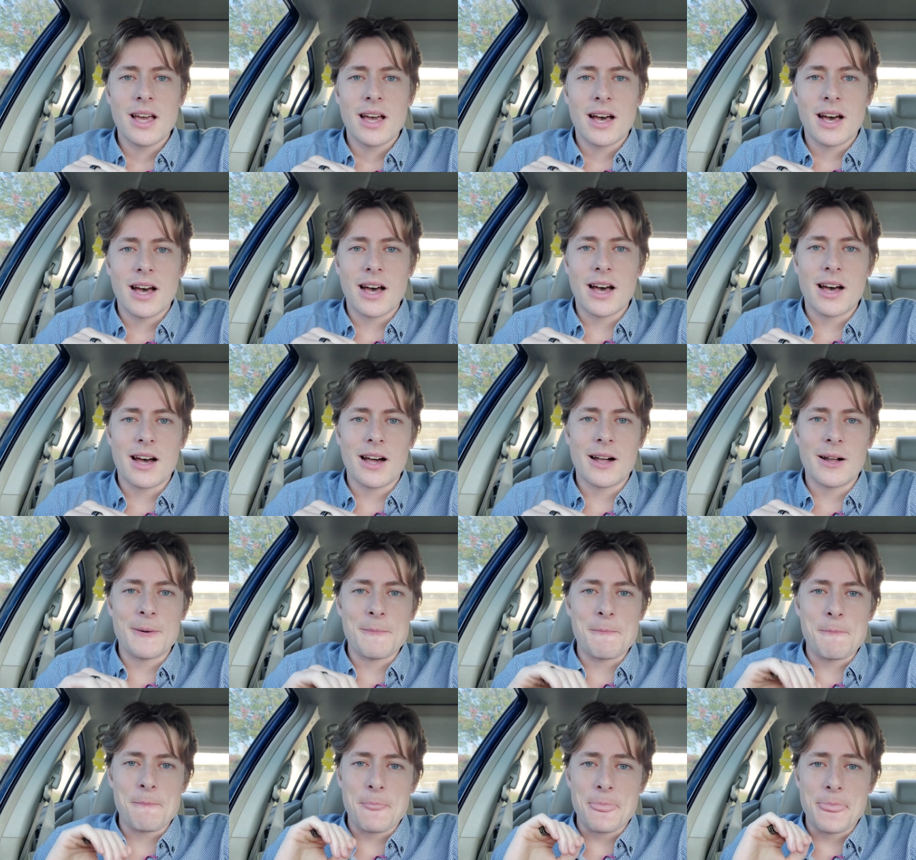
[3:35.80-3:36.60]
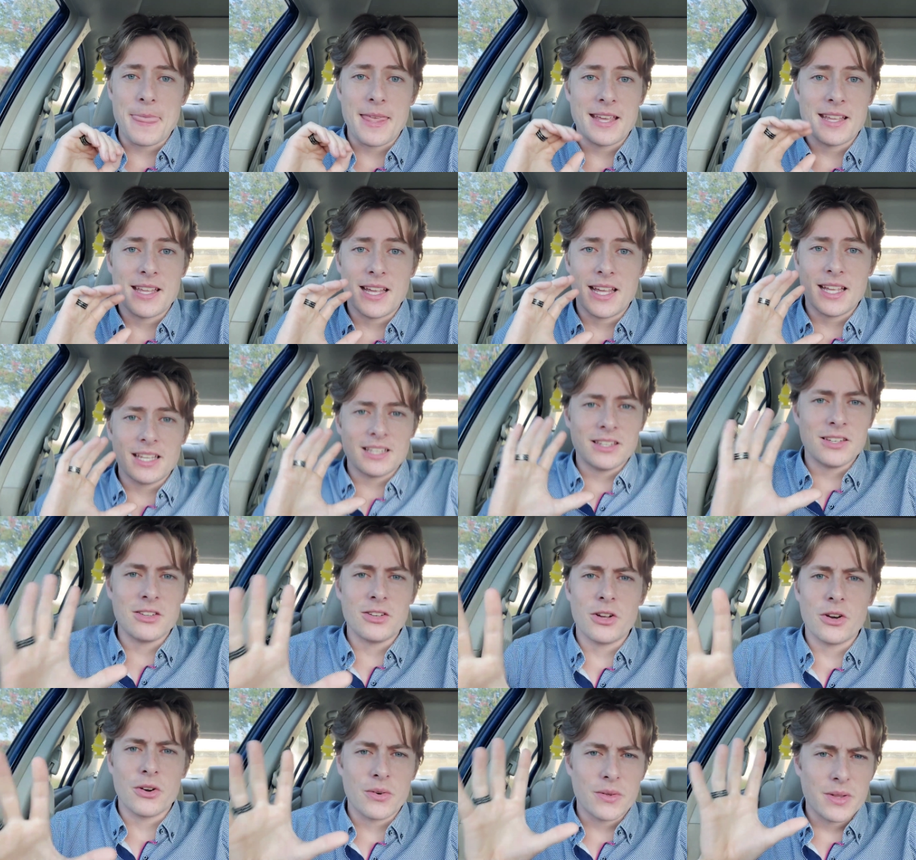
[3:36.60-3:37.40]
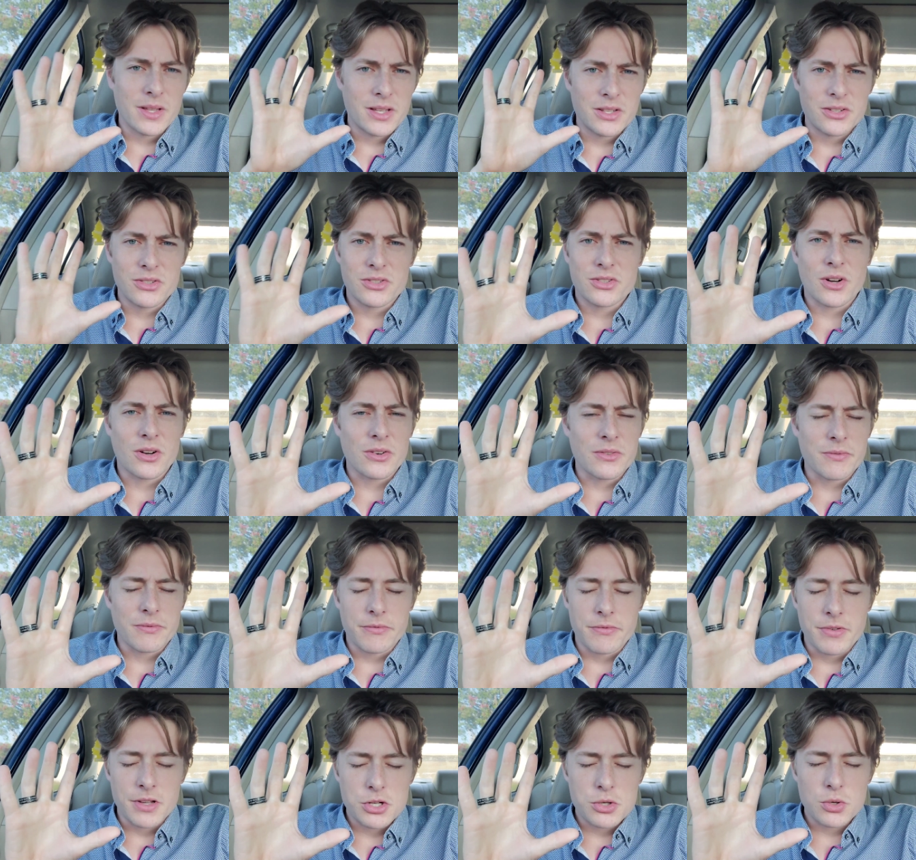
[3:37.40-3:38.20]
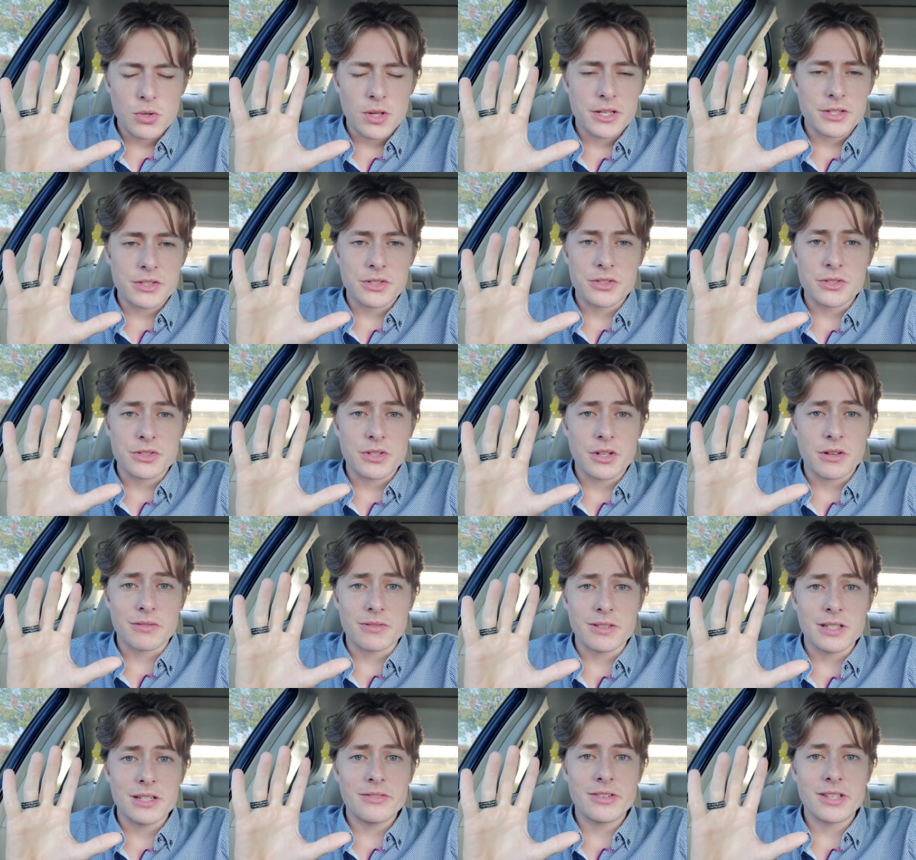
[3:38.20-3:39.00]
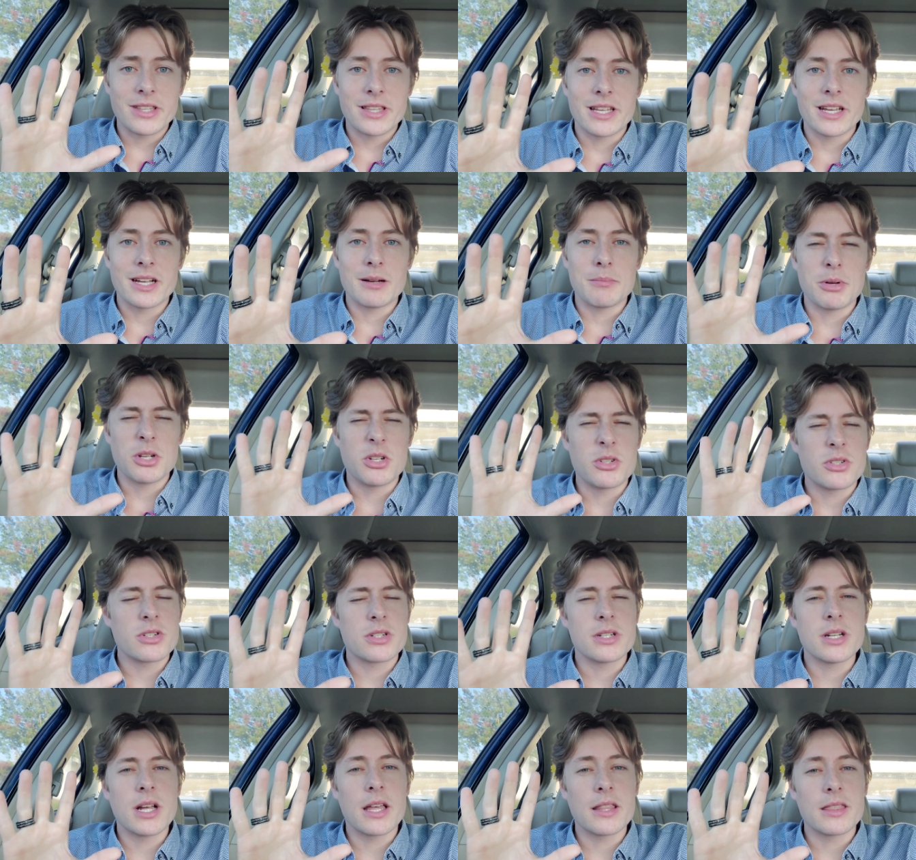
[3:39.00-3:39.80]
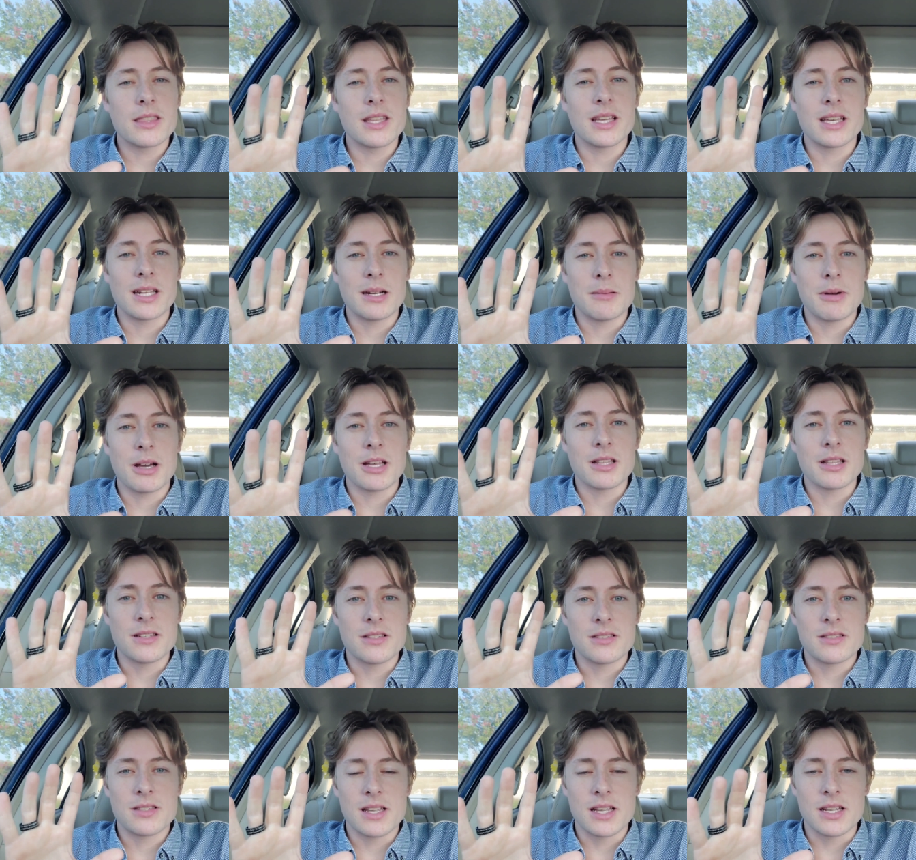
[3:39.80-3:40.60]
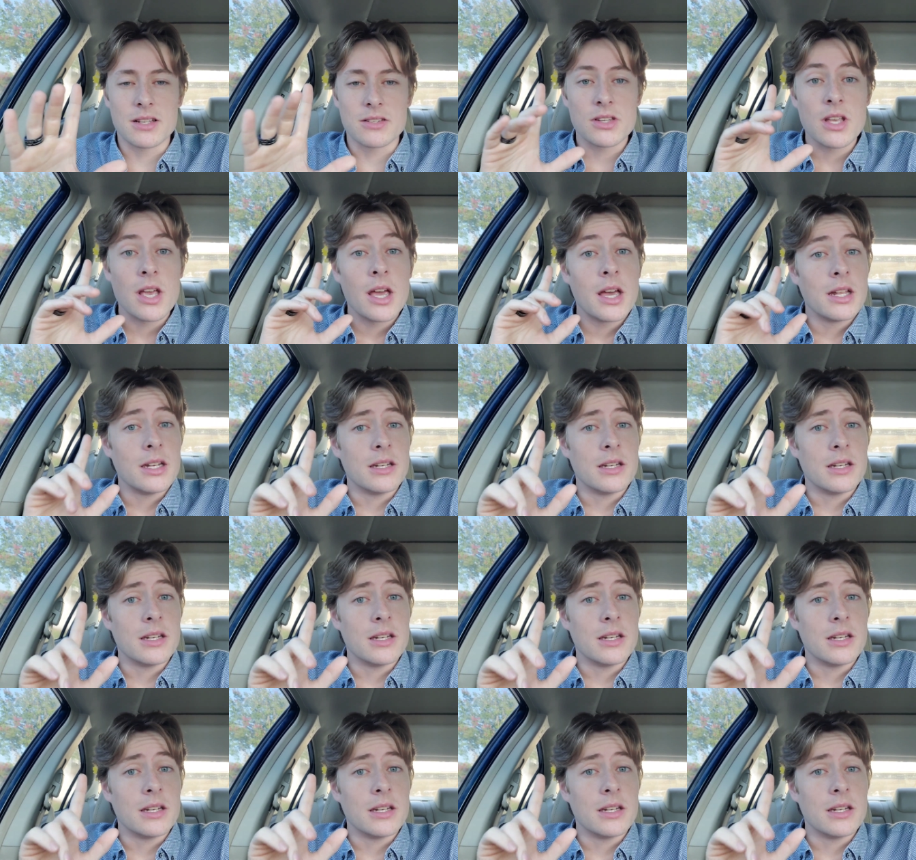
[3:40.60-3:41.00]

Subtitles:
and you start visualizing yourself living there, but you're just not thinking about these things.